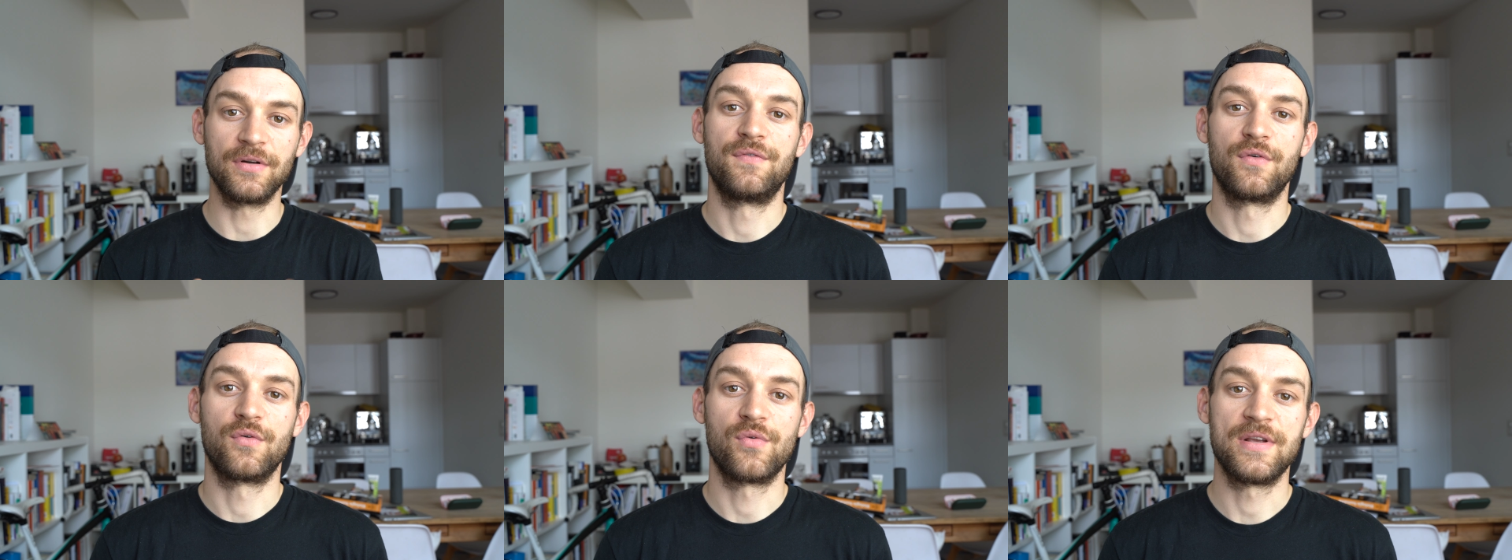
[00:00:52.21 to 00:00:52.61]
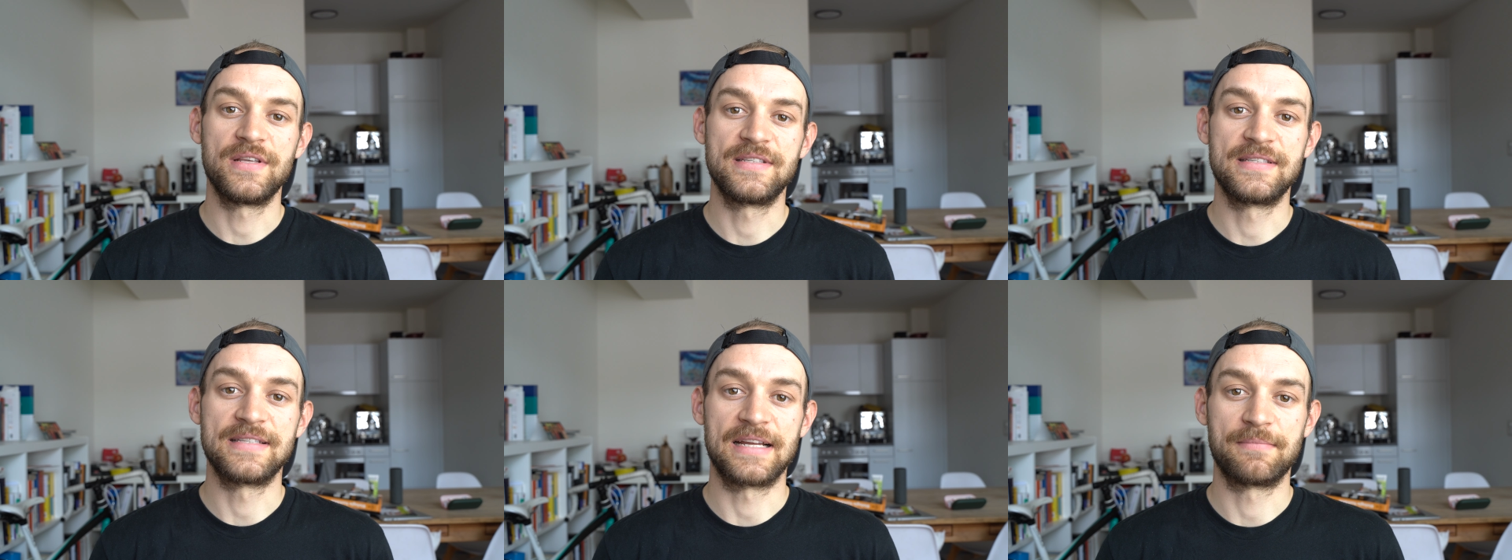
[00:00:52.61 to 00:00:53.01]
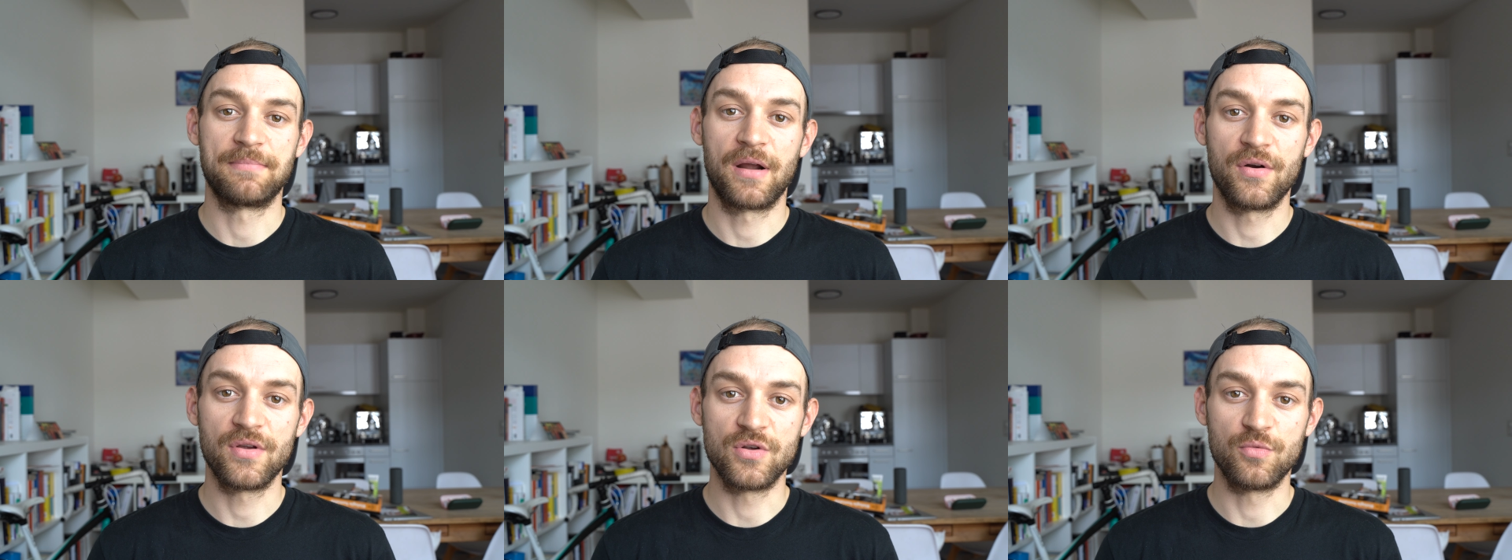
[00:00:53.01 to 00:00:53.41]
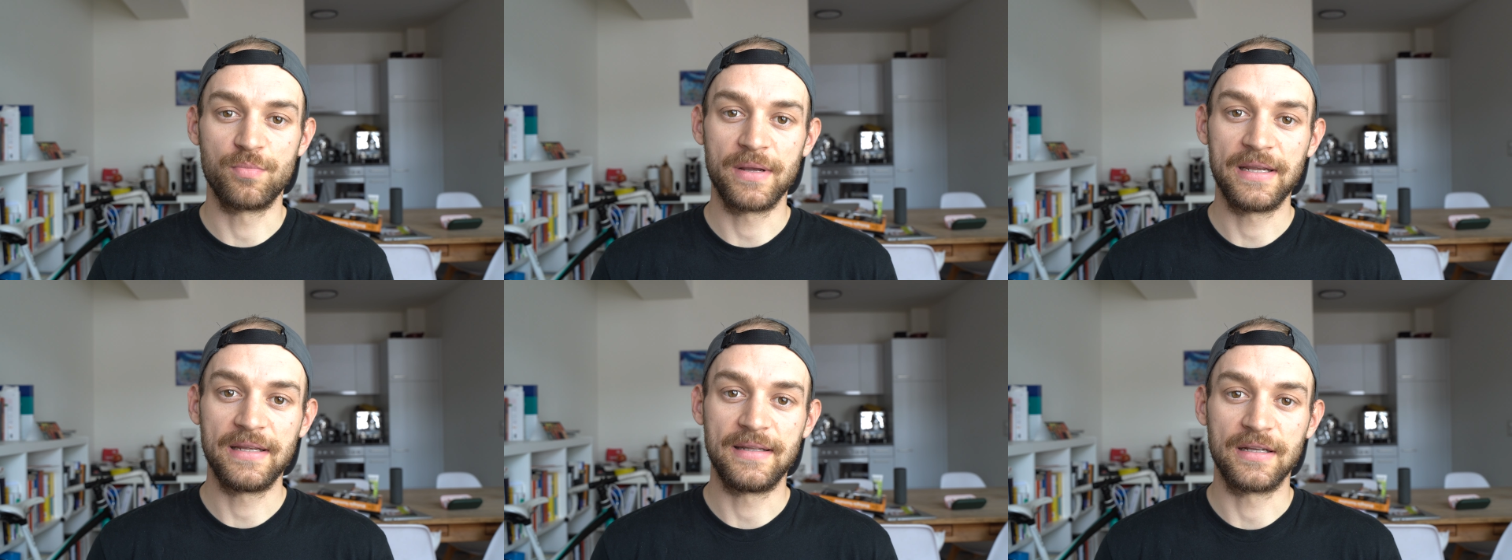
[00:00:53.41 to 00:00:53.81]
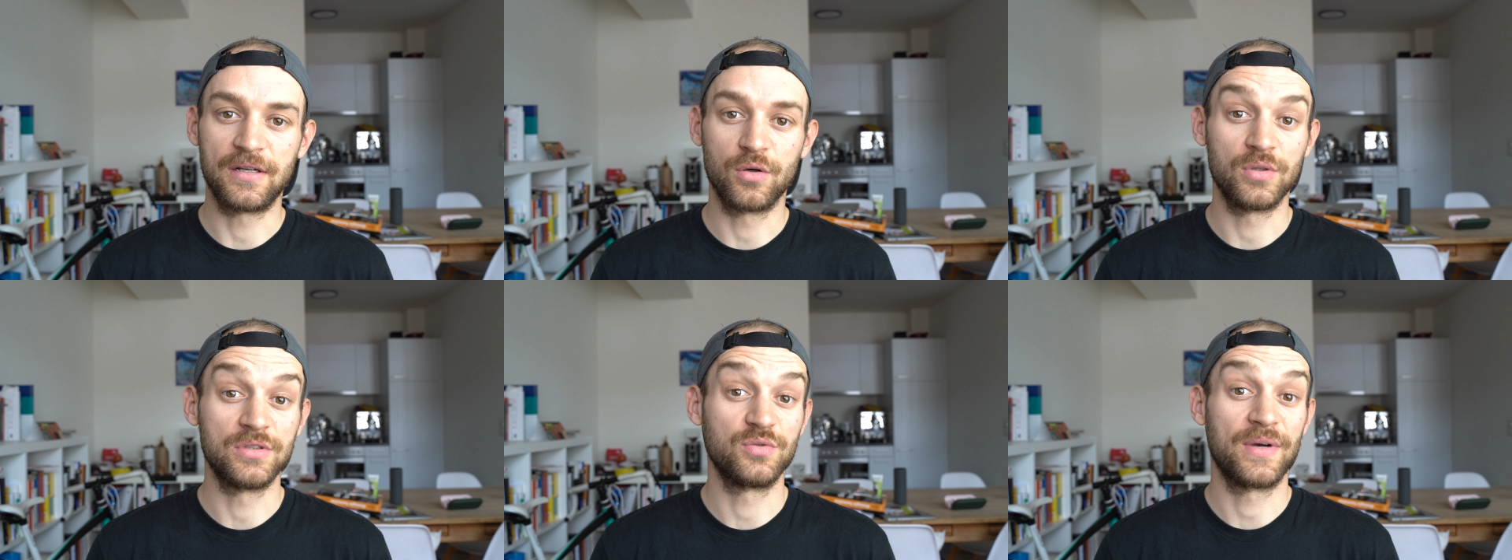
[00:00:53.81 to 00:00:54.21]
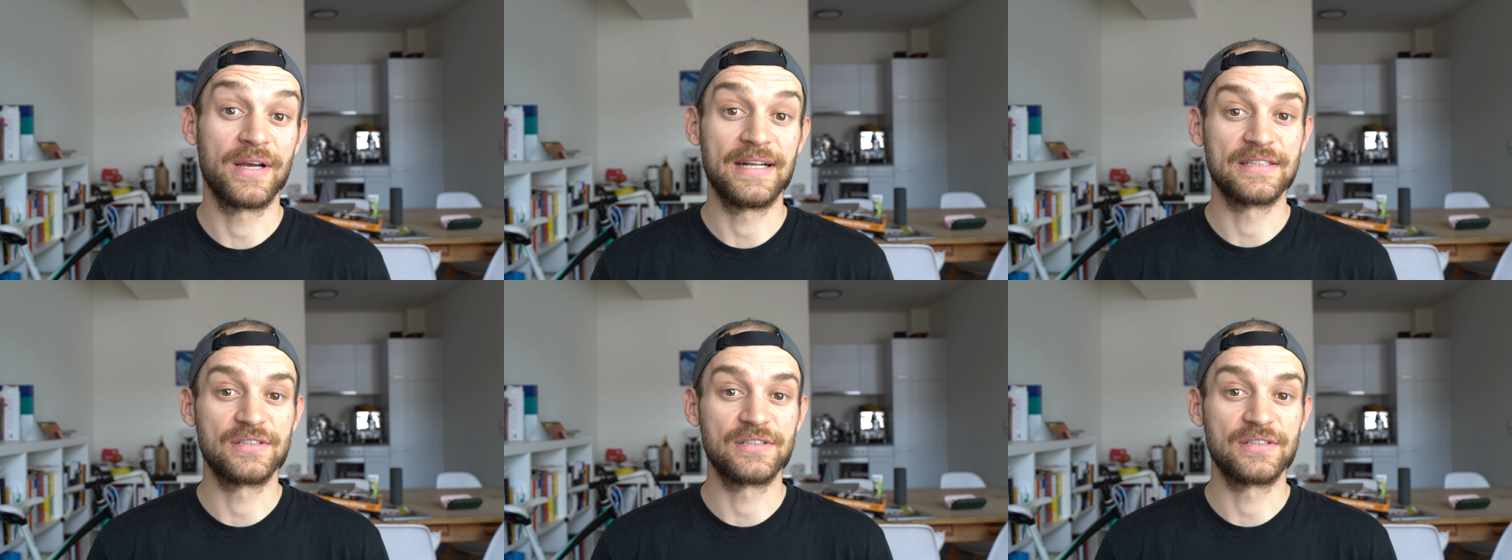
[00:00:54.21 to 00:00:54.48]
For races like Paris-Roubaix they go as wide